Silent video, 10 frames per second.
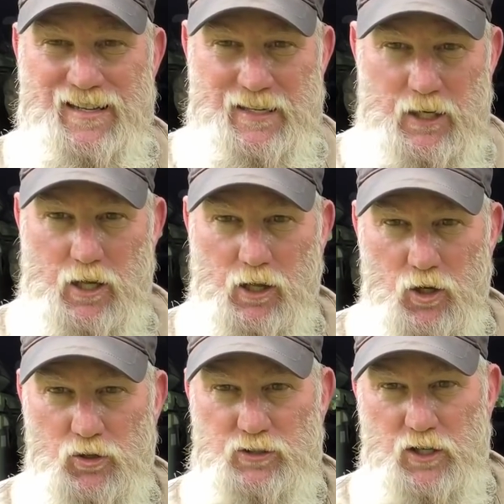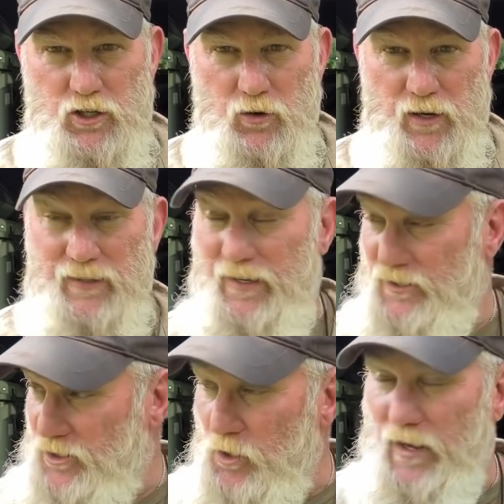enclosed unit. And
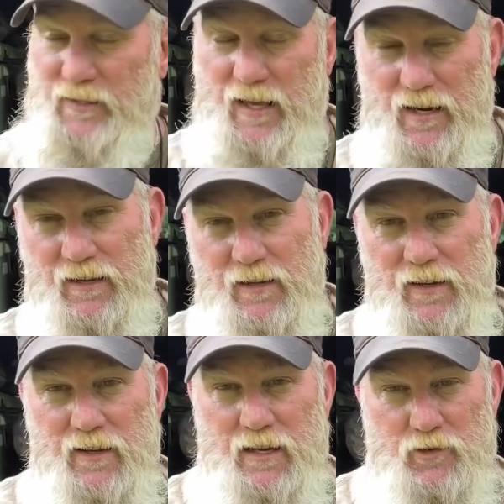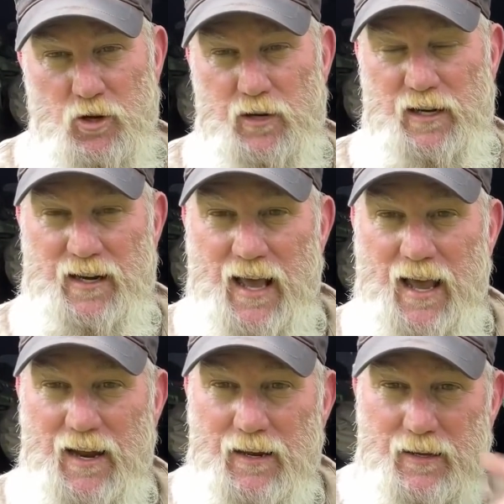this new antenna that I'm showing you
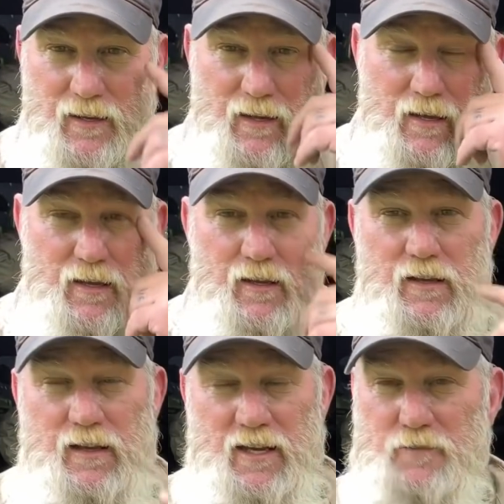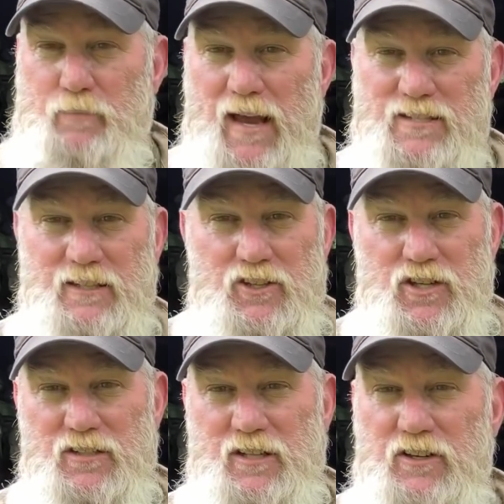today is basically
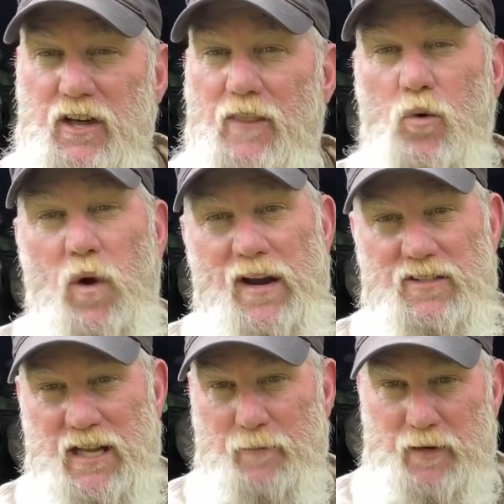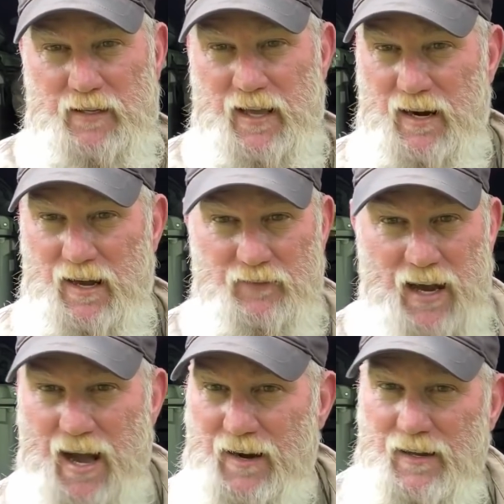just another way to set up an antenna. I've
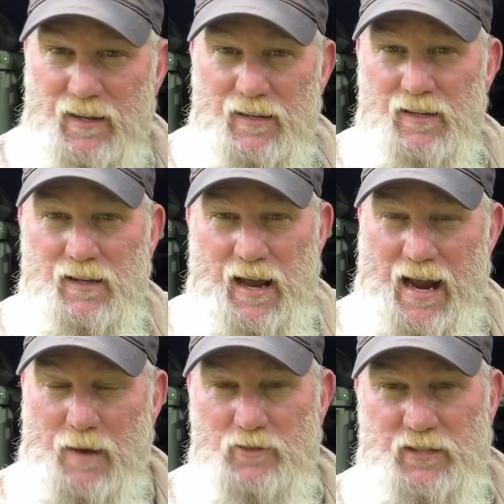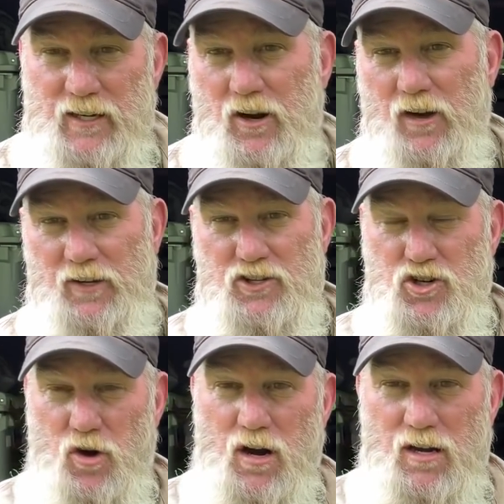got a hamstick on this
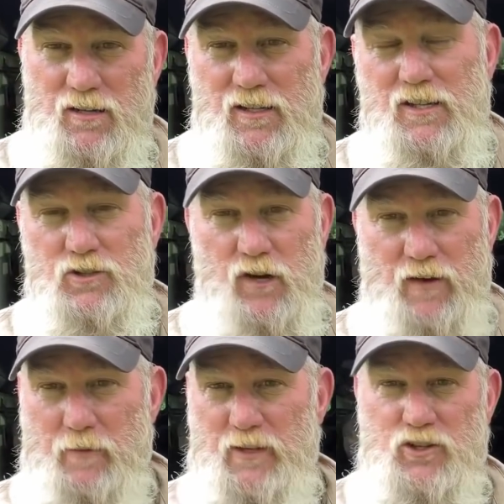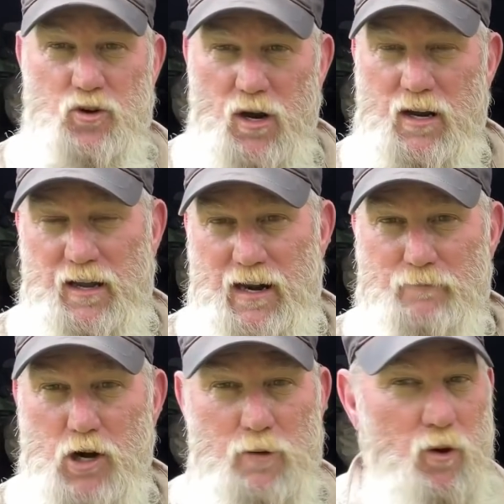truck, so if I'm in the truck and
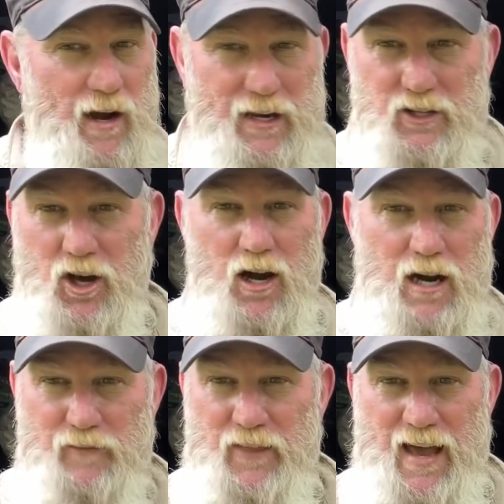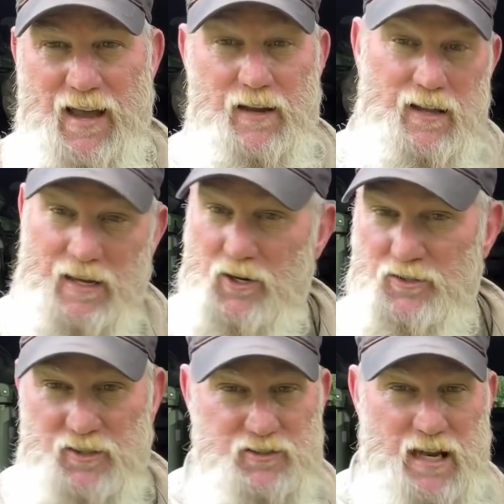I'm mobile, I can talk off of that and
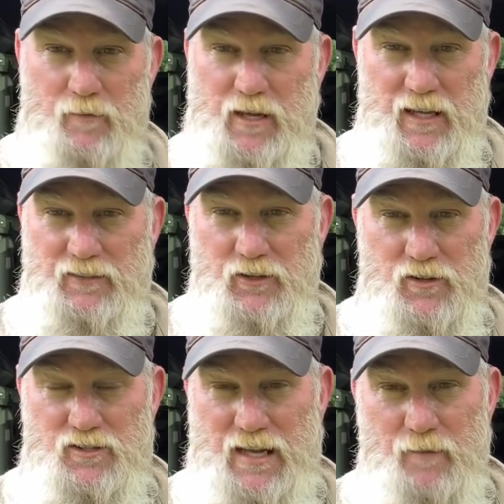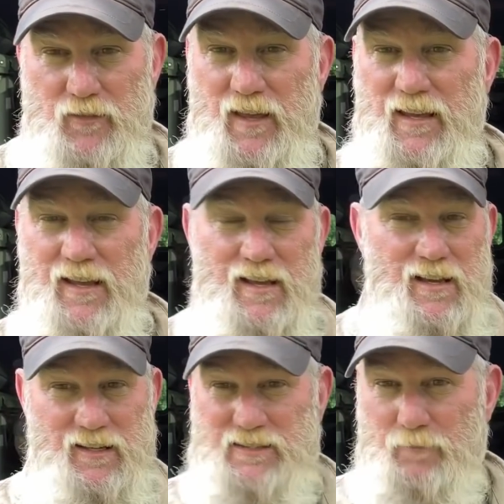use the same kit to do the same thing,
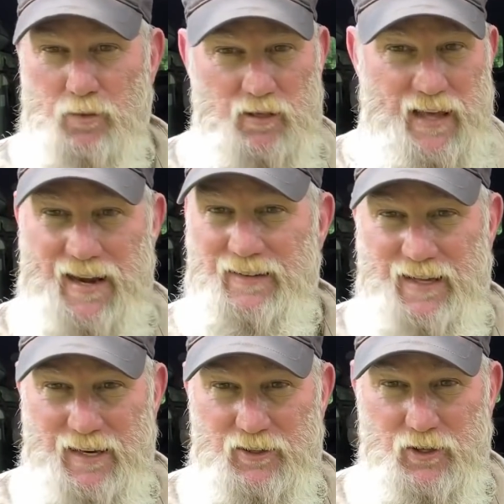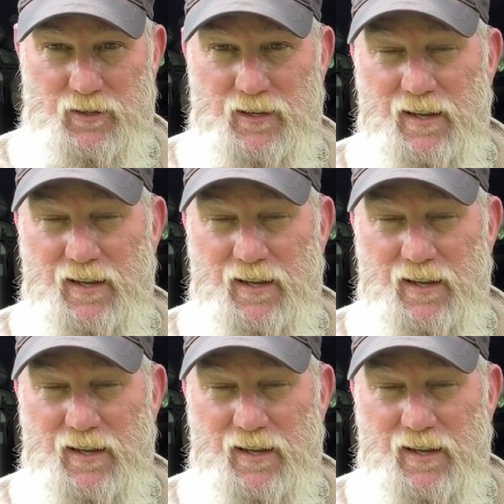except plug that antenna into it.